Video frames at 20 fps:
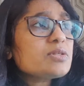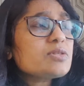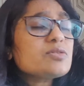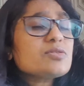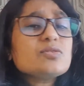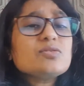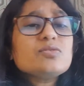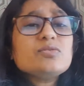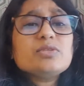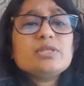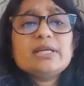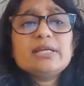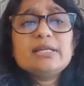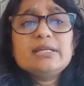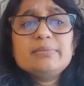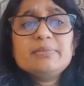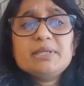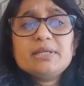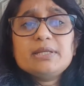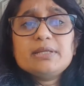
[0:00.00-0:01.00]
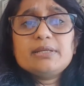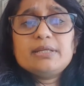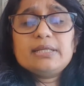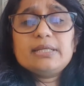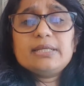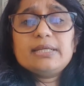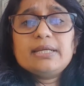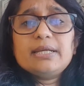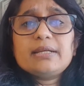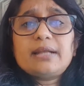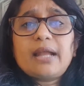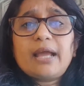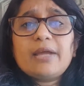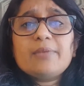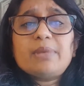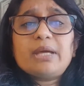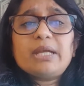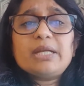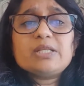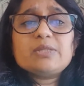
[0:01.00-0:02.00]
to do the eliminate delay and
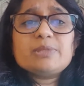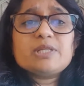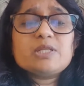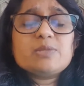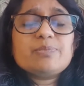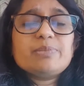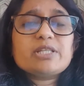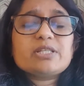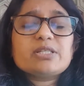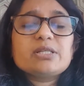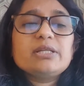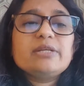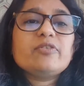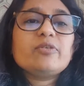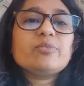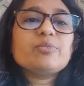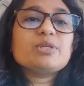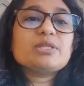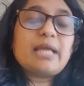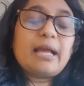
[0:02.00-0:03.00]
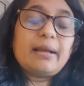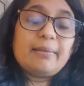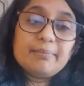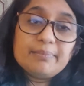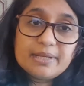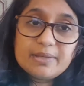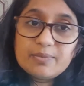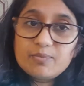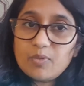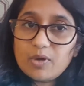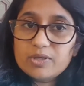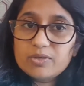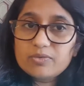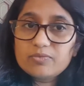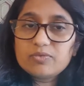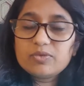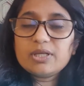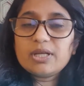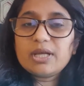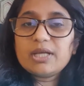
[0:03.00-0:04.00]
time management, especially from the sampling point
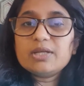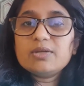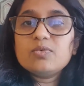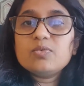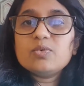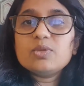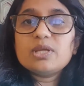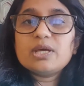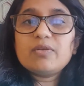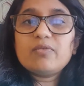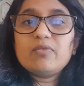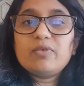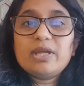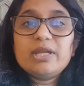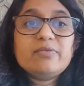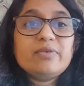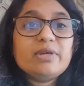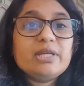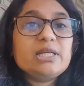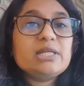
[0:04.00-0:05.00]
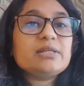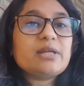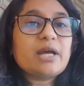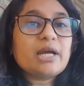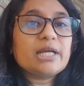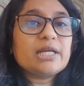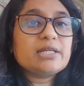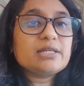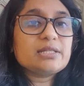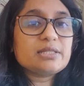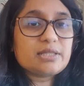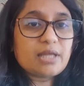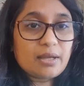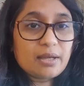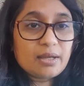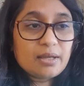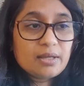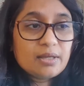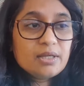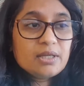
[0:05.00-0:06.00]
of view, and I know there are very, very tight
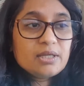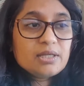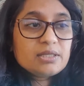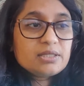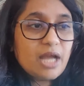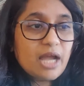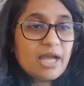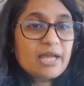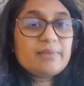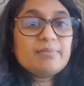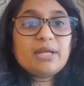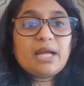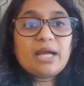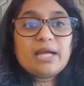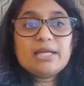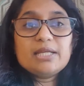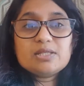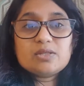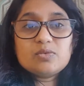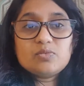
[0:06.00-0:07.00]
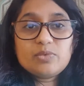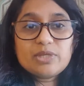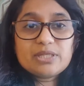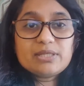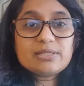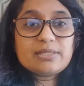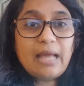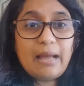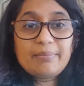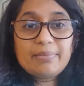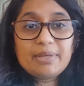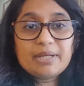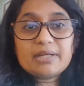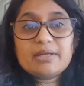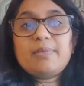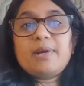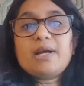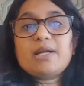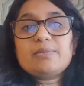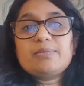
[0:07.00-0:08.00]
timelines in which the sampling
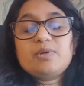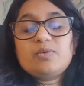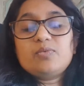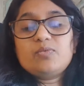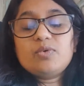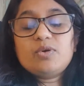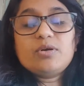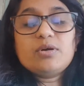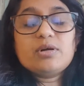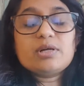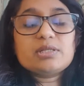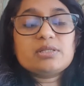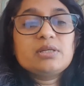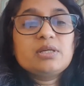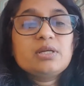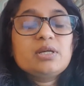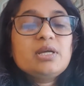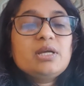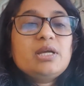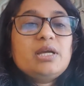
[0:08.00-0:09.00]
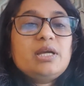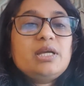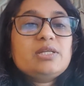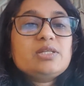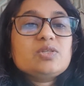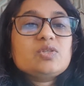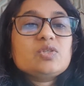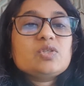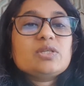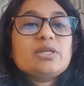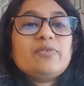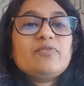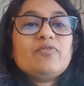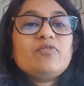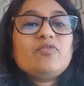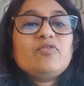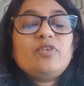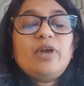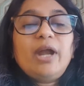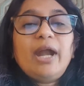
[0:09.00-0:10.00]
department works, it is
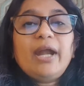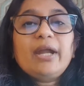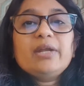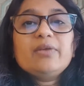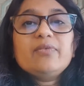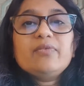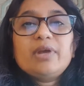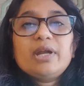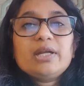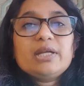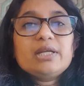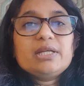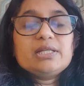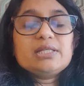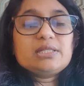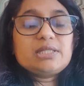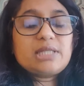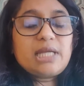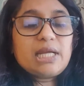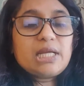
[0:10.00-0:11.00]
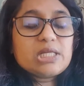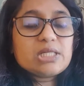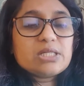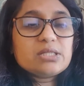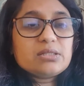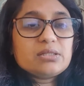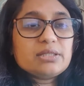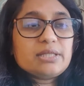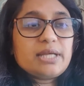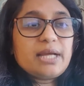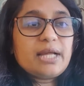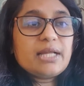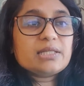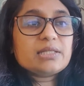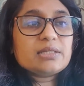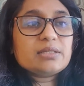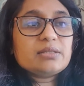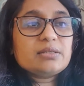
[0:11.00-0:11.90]
very, very essential that